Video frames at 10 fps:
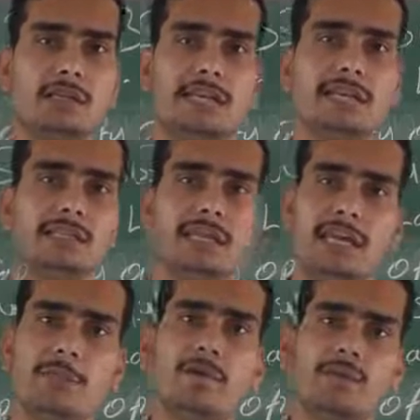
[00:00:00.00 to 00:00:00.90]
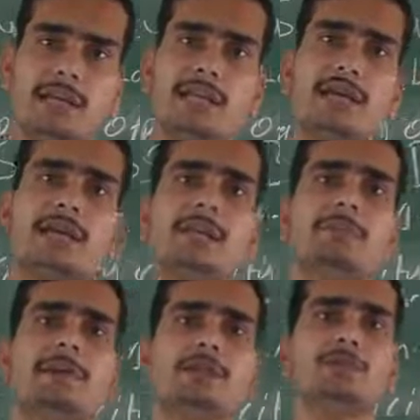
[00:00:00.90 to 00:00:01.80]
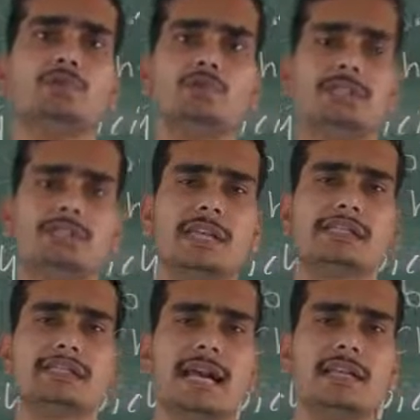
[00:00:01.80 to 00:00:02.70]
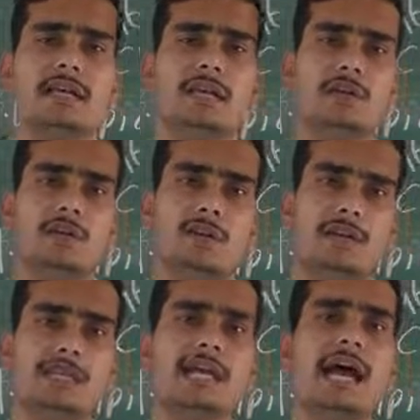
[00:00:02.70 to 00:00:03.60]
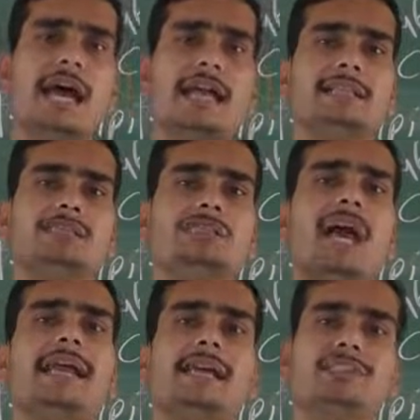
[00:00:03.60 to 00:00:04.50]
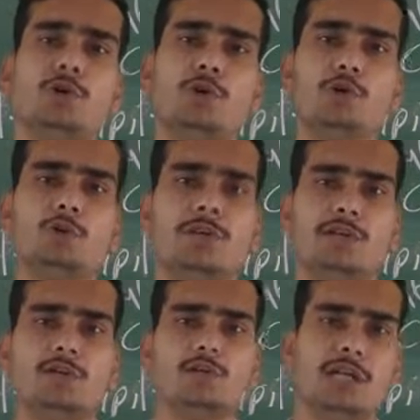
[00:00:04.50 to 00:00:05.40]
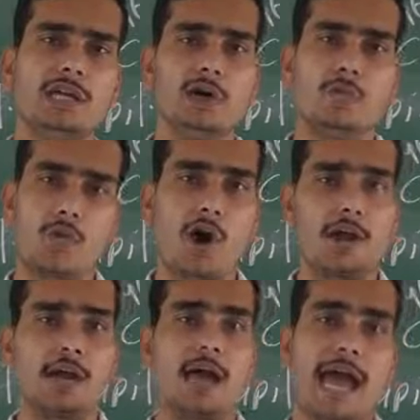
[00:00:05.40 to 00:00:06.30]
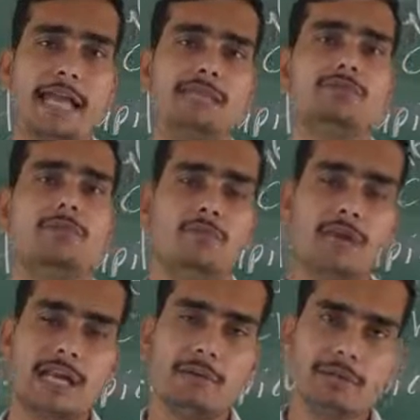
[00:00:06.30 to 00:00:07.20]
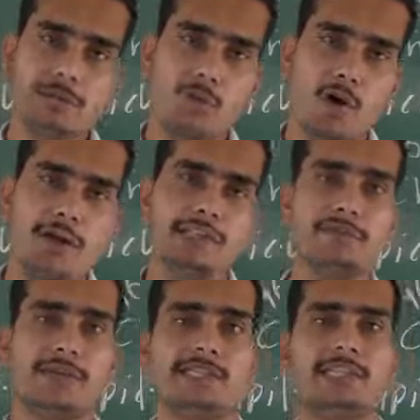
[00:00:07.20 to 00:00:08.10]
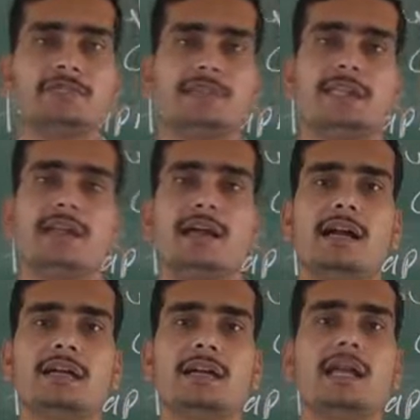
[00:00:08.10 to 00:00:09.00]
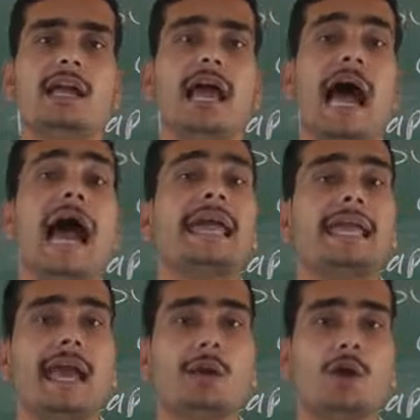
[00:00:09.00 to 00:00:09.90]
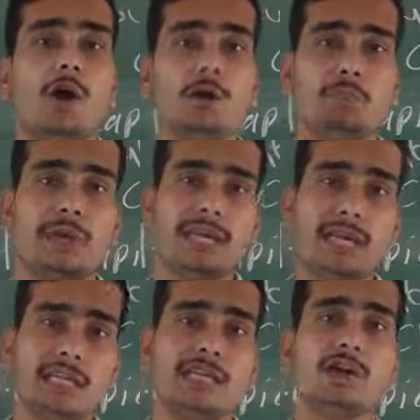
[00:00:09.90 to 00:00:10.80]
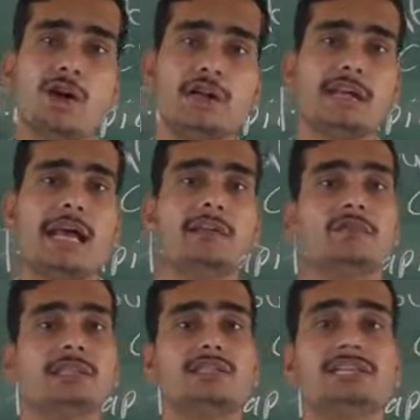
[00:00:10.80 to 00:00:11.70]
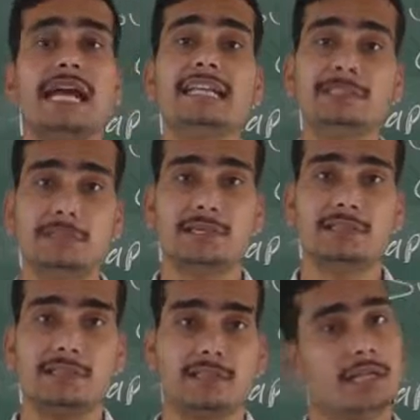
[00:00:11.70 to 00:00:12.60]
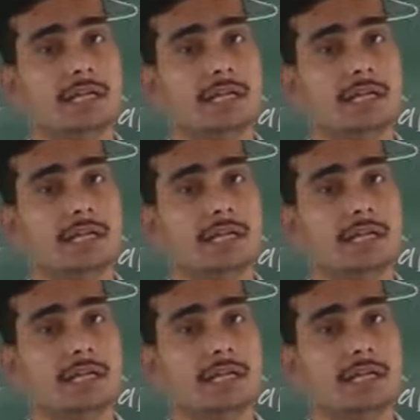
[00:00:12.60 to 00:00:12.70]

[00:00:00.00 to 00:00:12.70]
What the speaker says: taking the name of any country, but you just guess that India and the China is going to be into the war, and whenever the war is faces within a country, I cannot make any contract with a Chinese person.